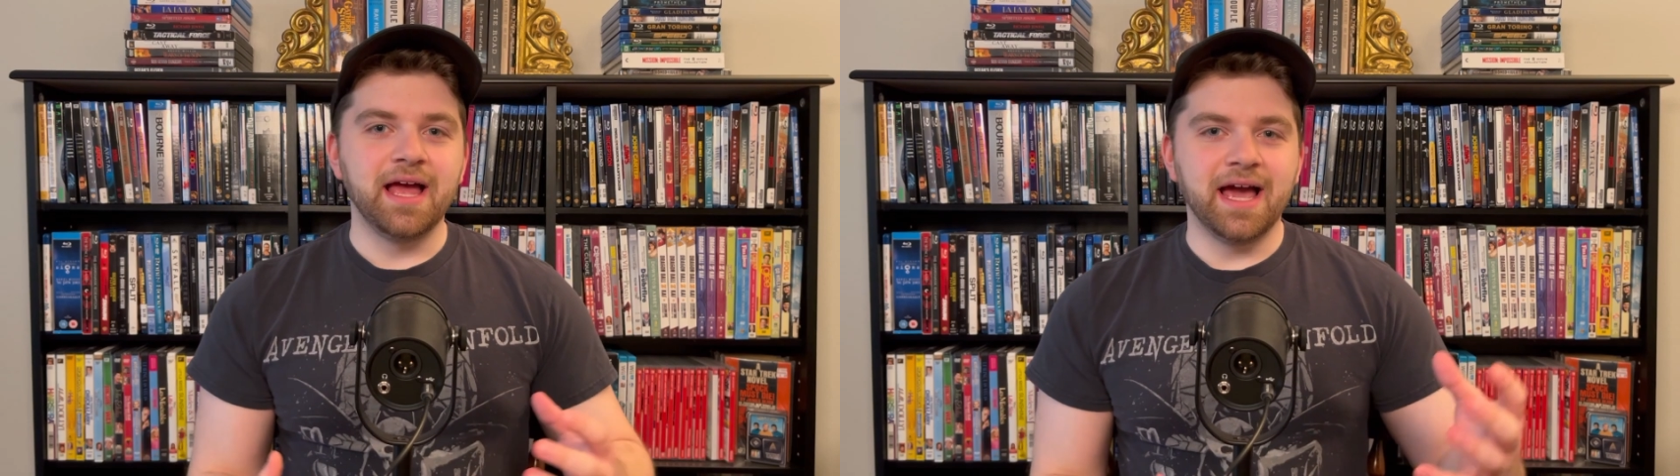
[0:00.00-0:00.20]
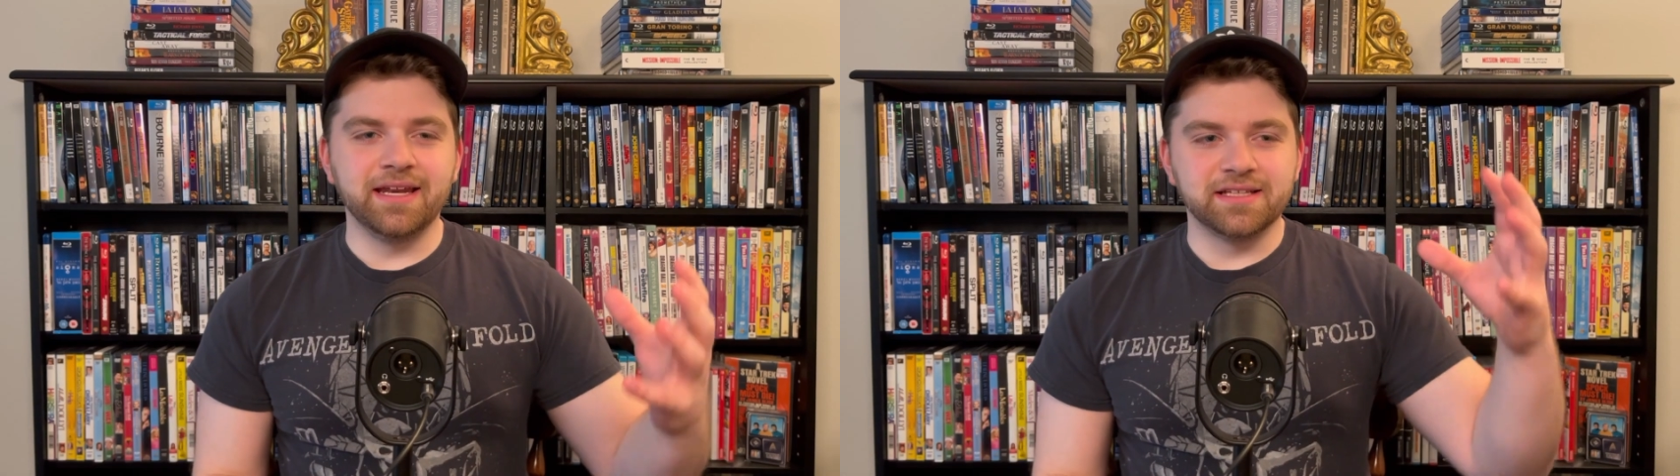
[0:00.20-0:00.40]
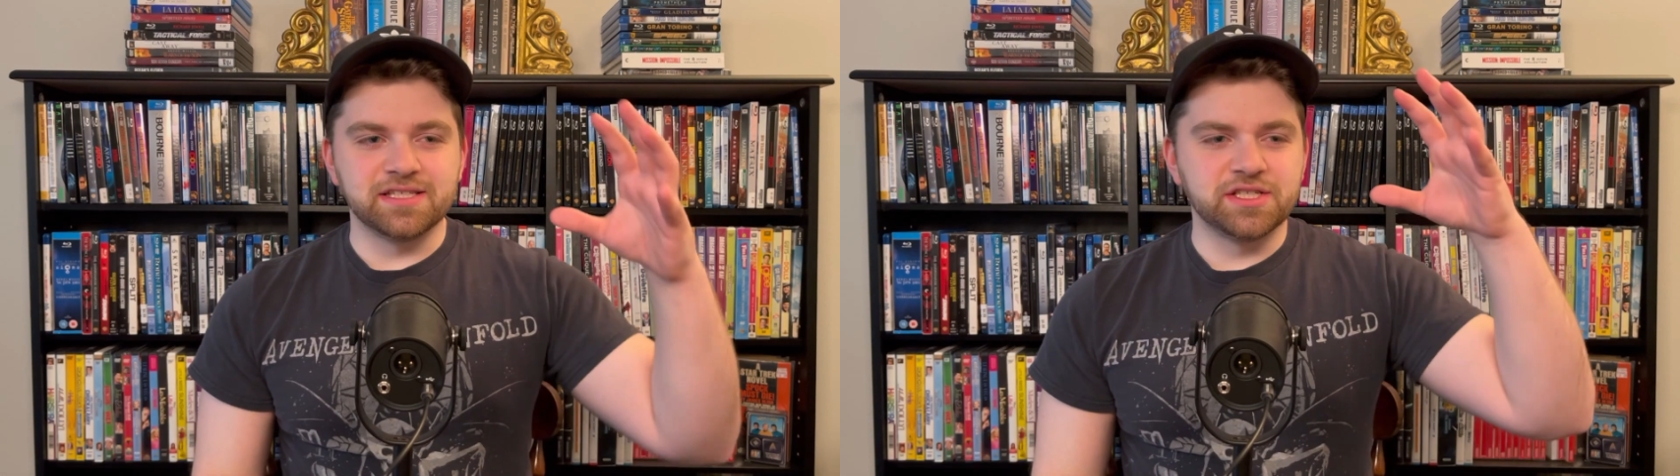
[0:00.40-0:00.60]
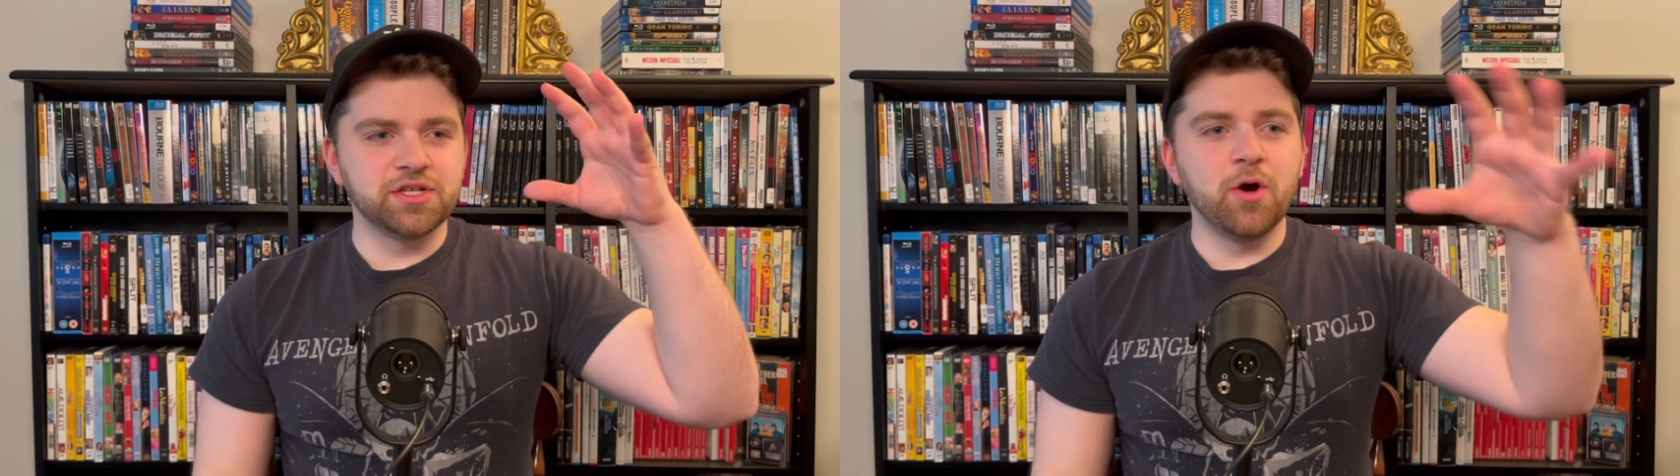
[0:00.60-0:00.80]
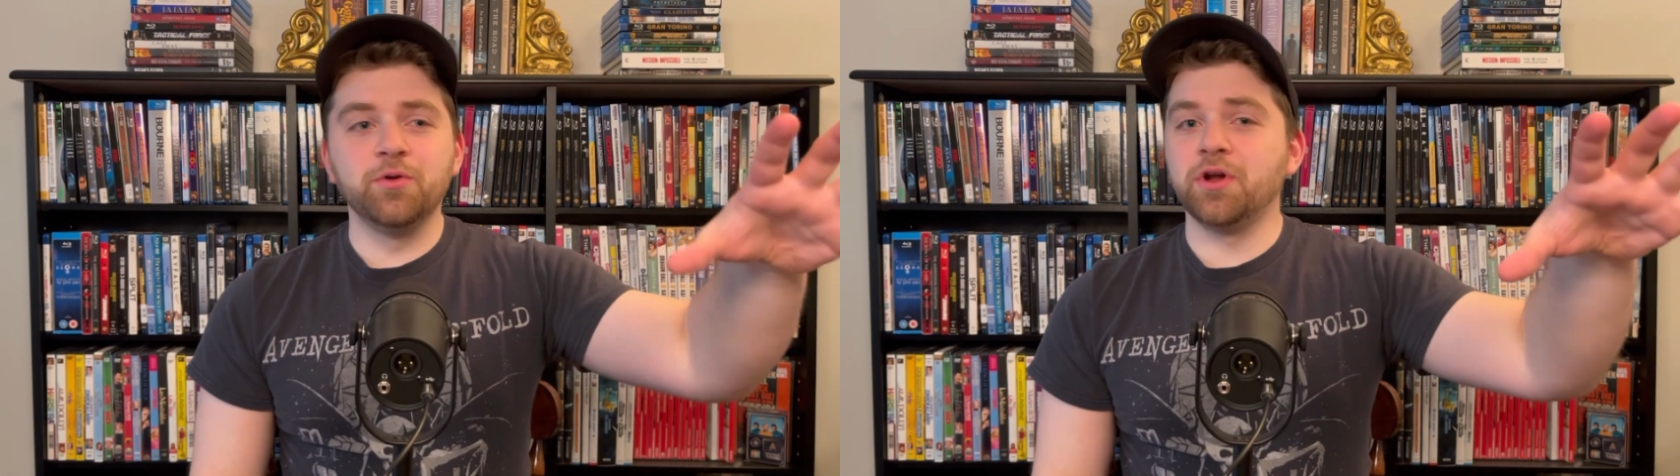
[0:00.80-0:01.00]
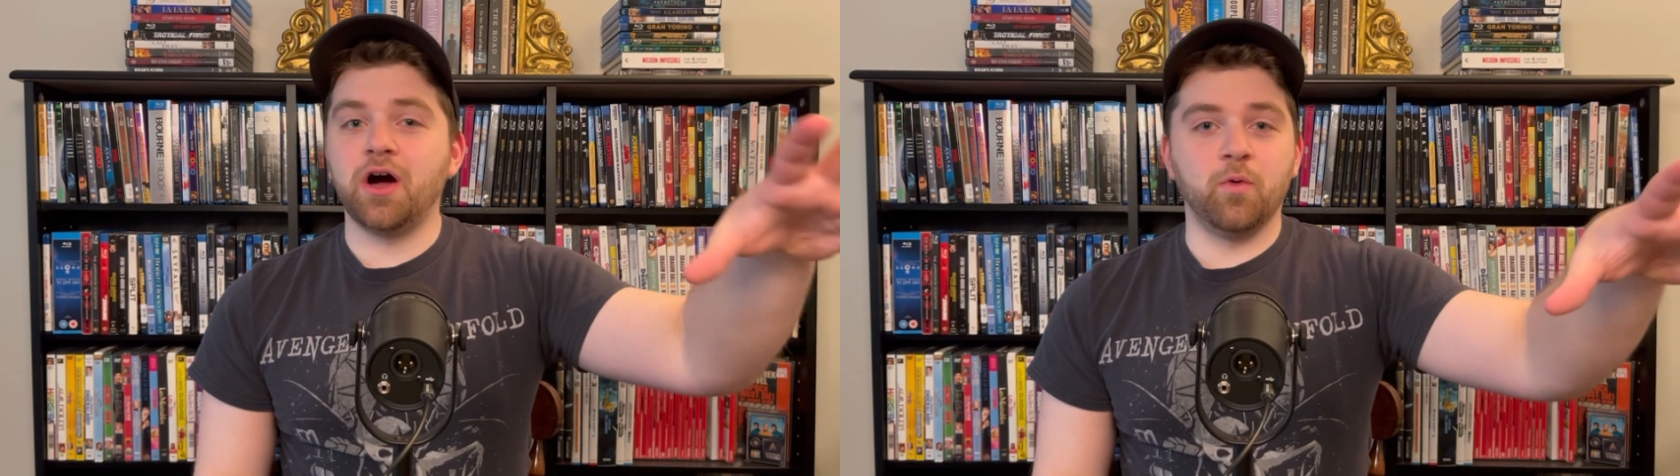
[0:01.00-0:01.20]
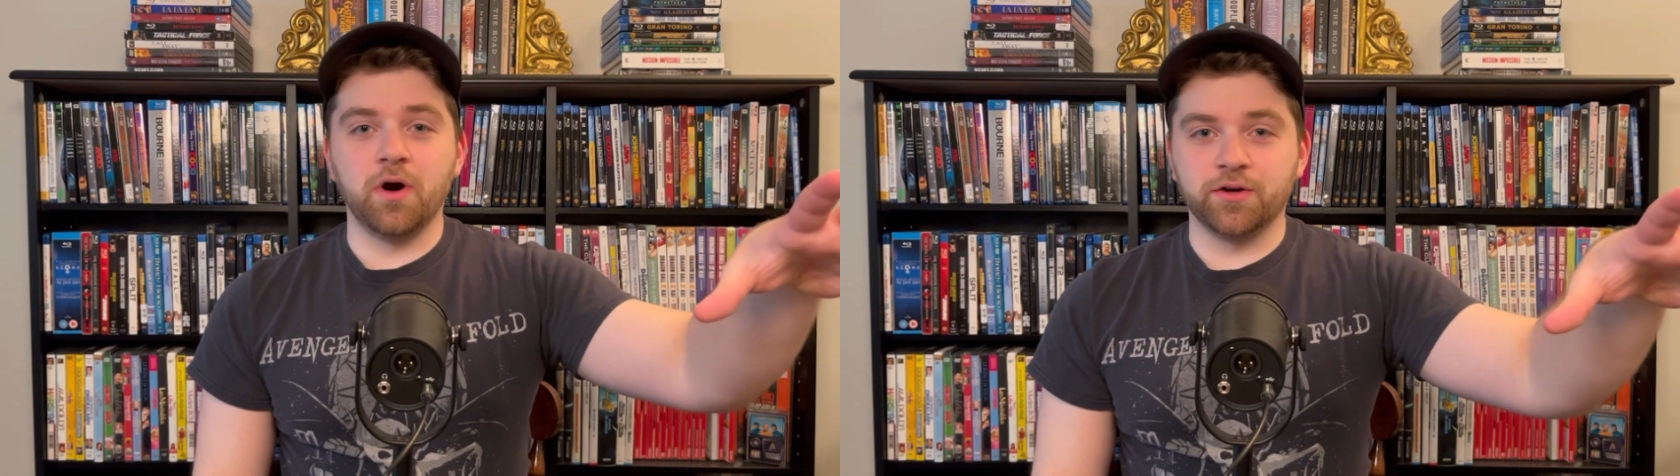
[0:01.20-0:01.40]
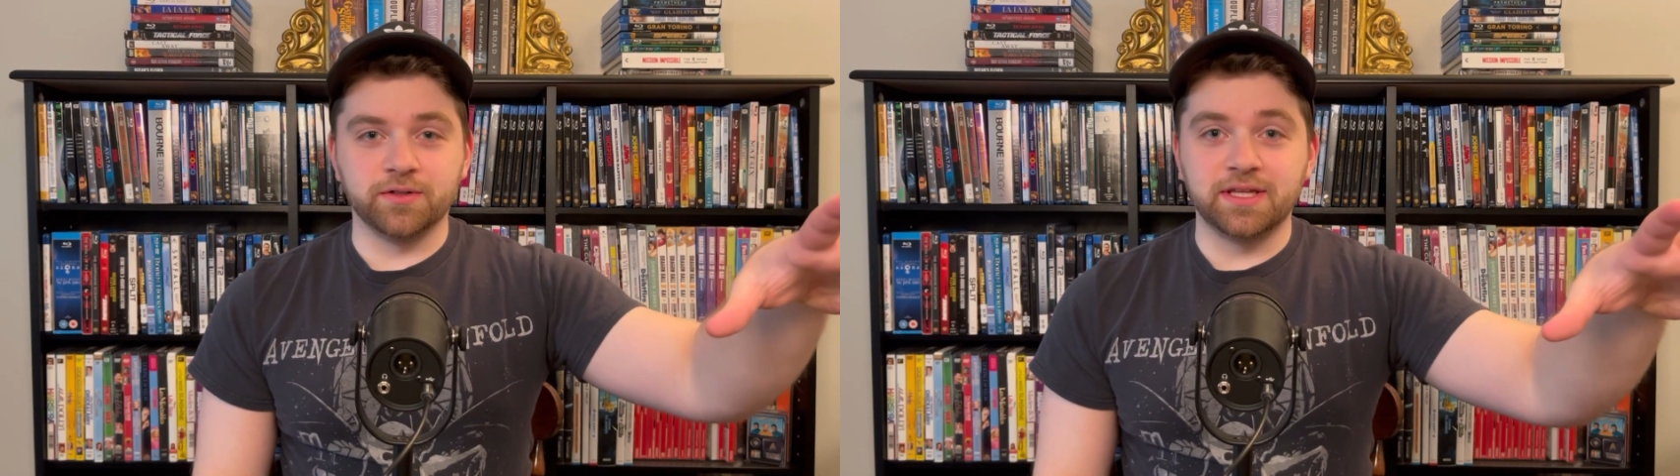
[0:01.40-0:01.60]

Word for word: and it's so not watered